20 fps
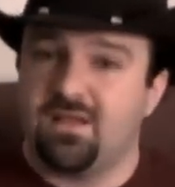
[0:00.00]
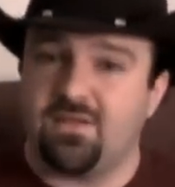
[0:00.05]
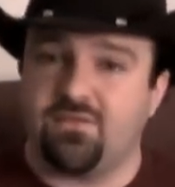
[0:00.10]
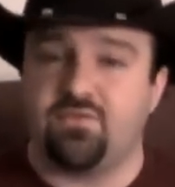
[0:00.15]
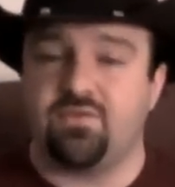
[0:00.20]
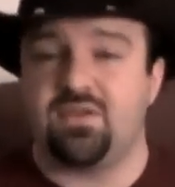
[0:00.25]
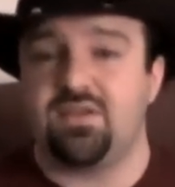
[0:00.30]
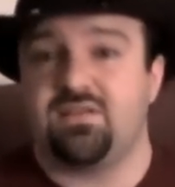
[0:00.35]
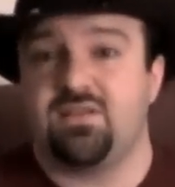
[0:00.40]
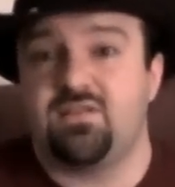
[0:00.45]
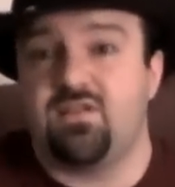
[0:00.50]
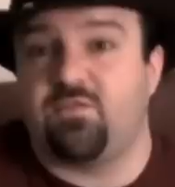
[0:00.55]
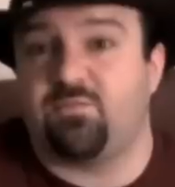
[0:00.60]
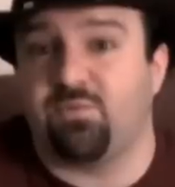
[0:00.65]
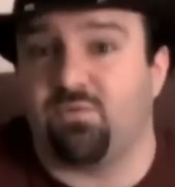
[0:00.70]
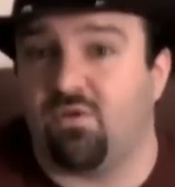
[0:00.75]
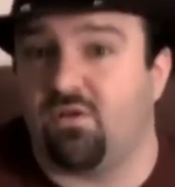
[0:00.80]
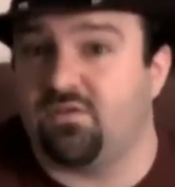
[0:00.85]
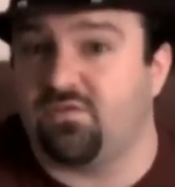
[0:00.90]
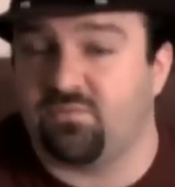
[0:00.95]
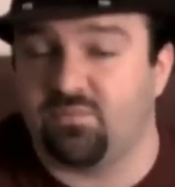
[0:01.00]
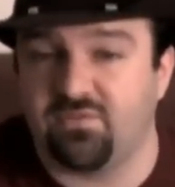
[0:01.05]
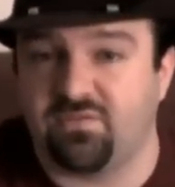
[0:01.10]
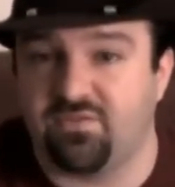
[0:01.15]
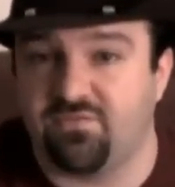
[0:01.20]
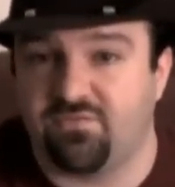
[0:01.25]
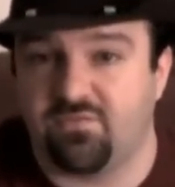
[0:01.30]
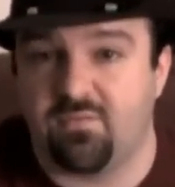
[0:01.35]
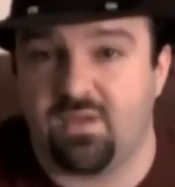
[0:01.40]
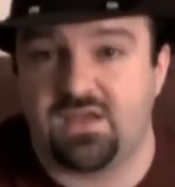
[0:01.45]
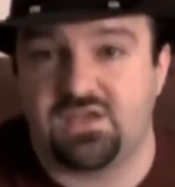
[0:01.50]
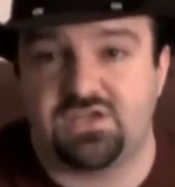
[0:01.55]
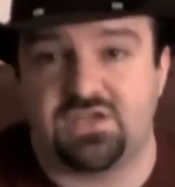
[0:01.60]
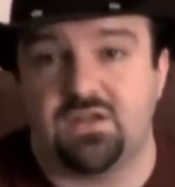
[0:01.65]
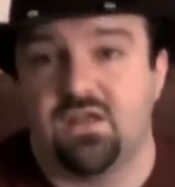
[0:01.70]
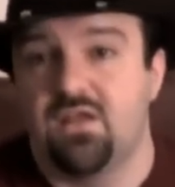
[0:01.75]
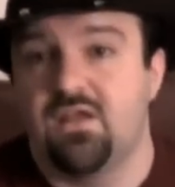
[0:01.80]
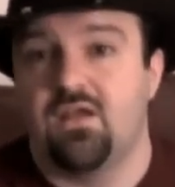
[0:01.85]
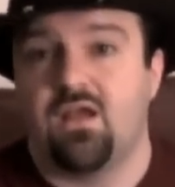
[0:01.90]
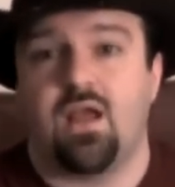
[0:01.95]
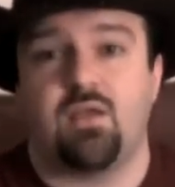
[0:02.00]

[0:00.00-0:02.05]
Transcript: And that's what they did. They spread all this misinformation.